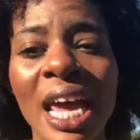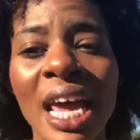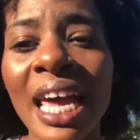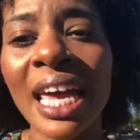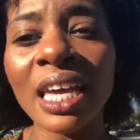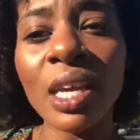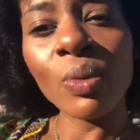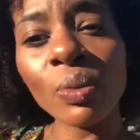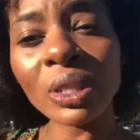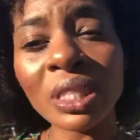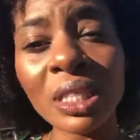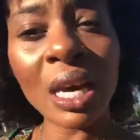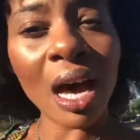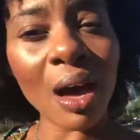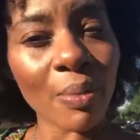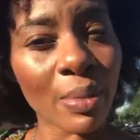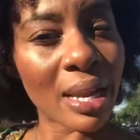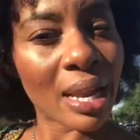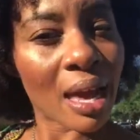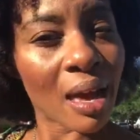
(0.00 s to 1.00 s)
He was
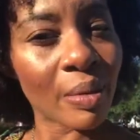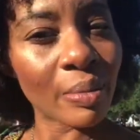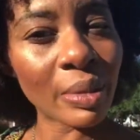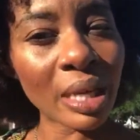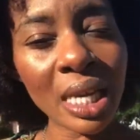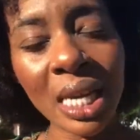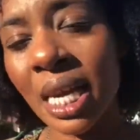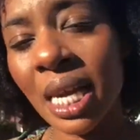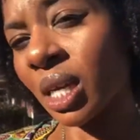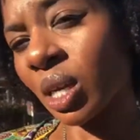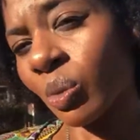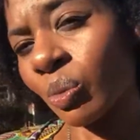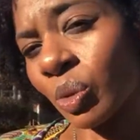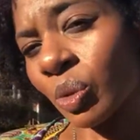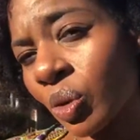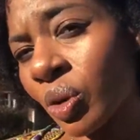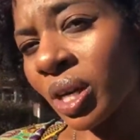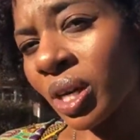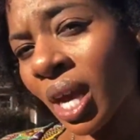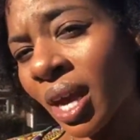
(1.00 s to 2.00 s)
coming at me and
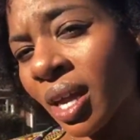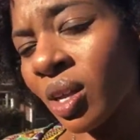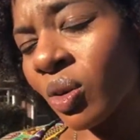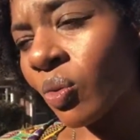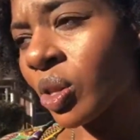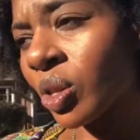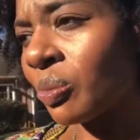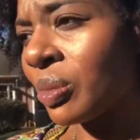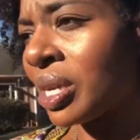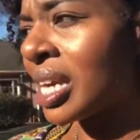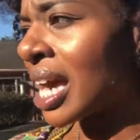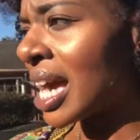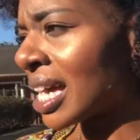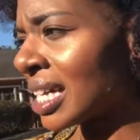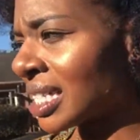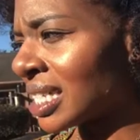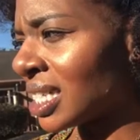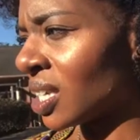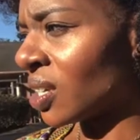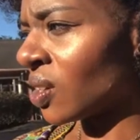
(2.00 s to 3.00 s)
communicating with me
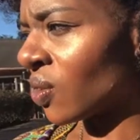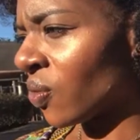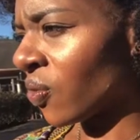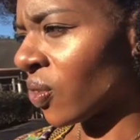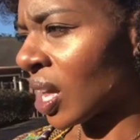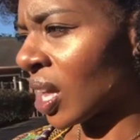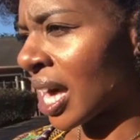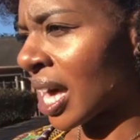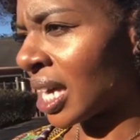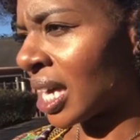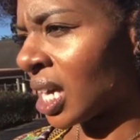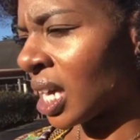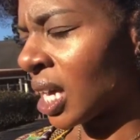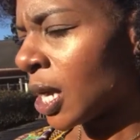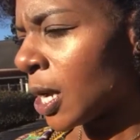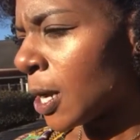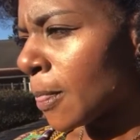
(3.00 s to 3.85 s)
as if like